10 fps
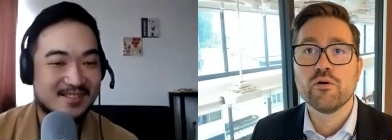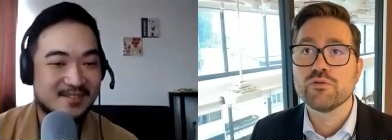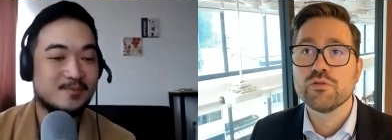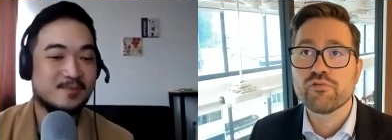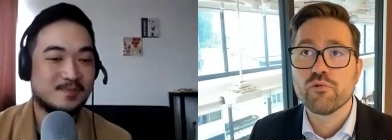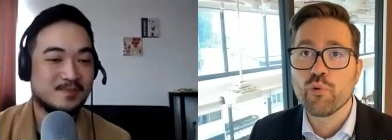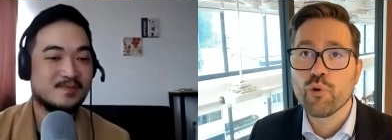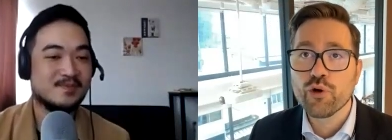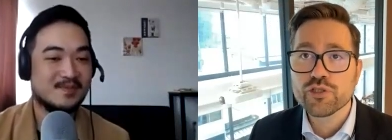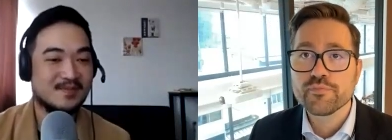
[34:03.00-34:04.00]
Speaker 1: there are, there are mm-hmm. also
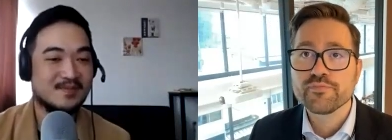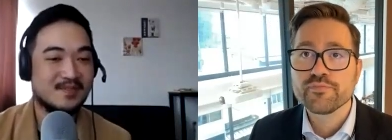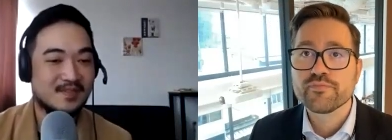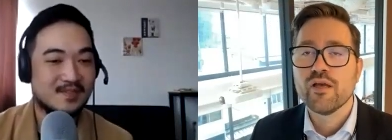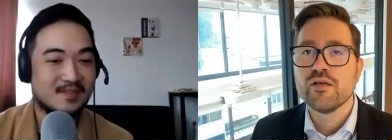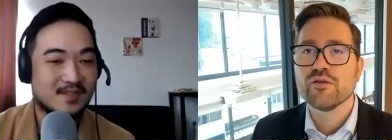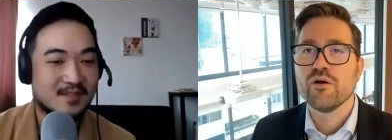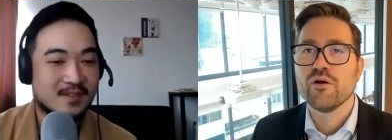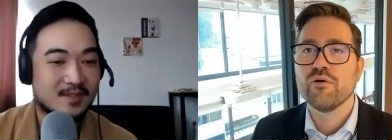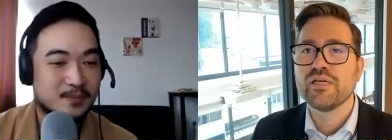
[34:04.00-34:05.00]
different words.
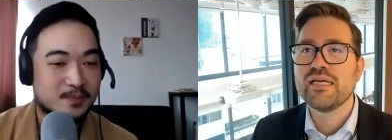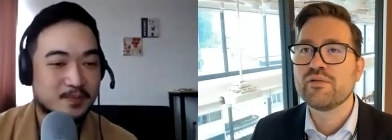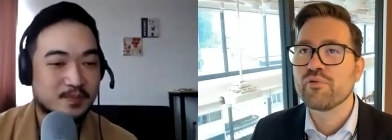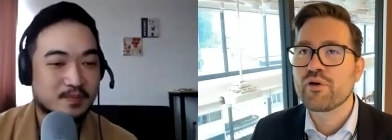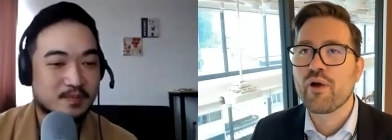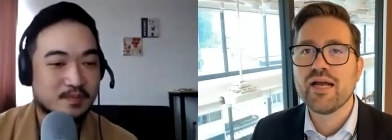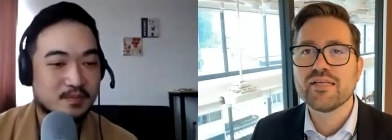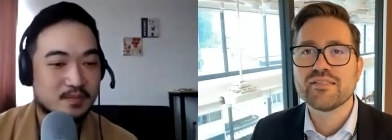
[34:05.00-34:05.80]
So it